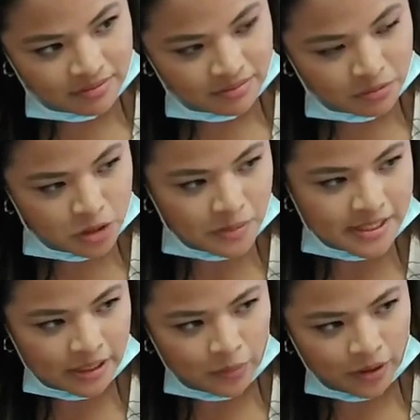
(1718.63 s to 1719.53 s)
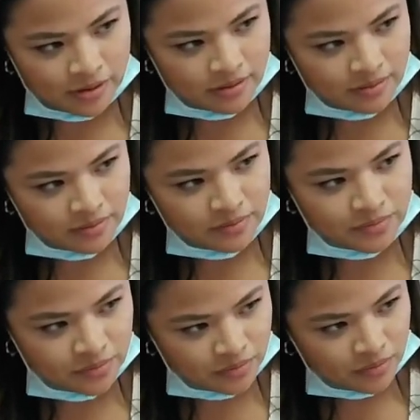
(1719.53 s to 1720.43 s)
What's my second word?
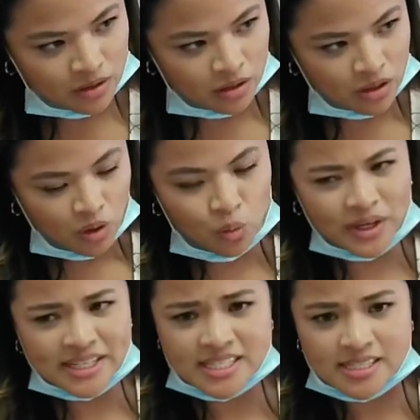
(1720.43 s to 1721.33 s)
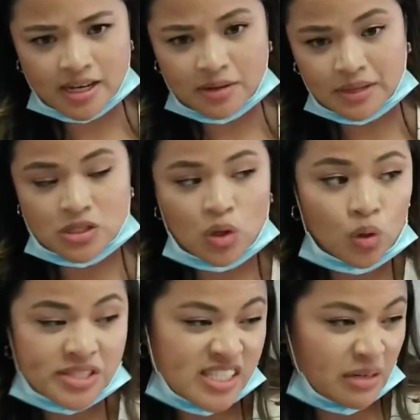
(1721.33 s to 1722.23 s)
Wisdom. That's the whole
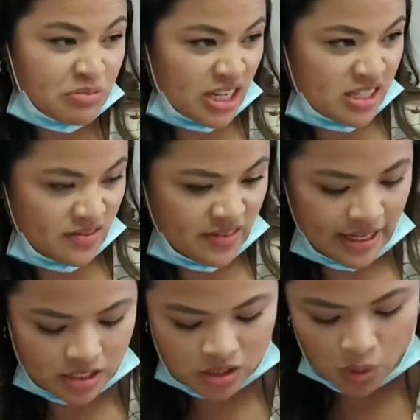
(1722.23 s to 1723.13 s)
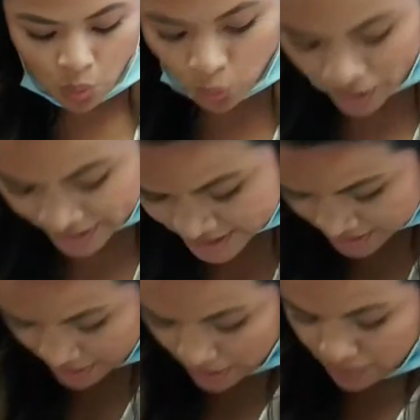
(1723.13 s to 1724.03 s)
subject of this. The
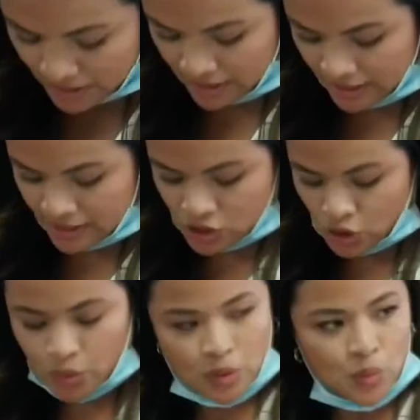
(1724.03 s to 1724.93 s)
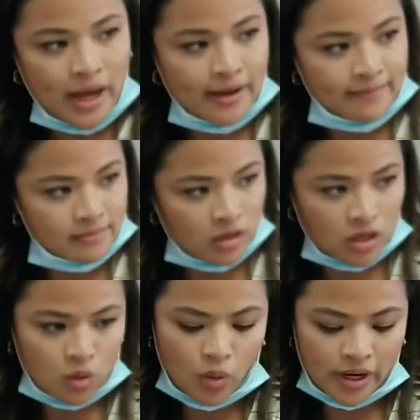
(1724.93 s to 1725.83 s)
wisdom is who or what?
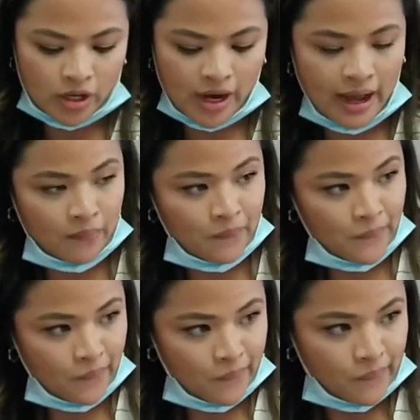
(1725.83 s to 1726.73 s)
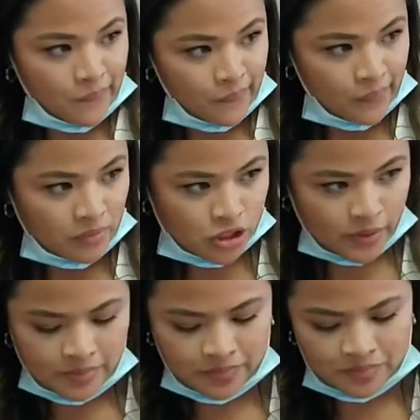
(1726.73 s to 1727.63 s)
Or what or how?
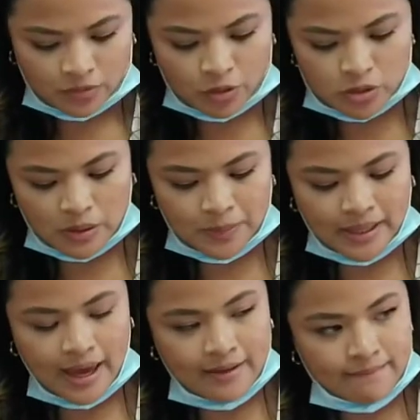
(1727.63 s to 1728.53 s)
Joey? What's my PA?